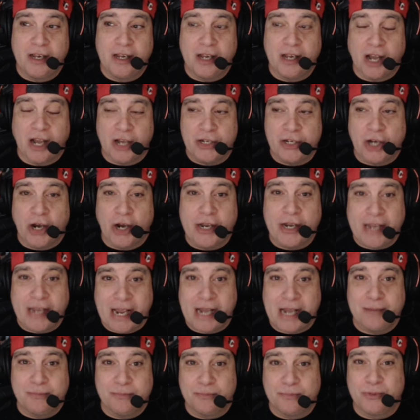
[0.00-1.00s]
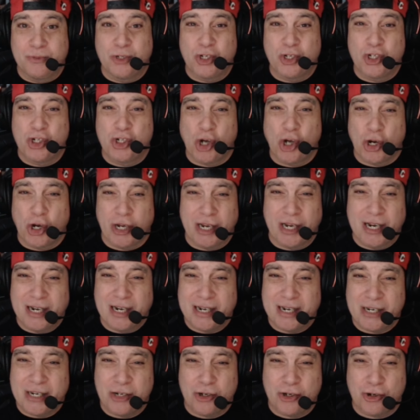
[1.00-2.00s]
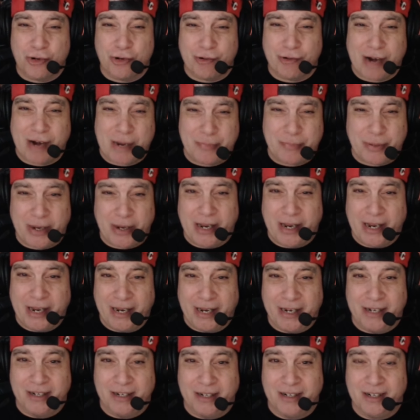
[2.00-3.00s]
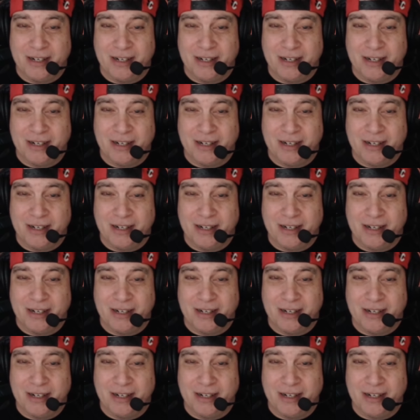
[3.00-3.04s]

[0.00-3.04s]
and I am shockingly crap at it.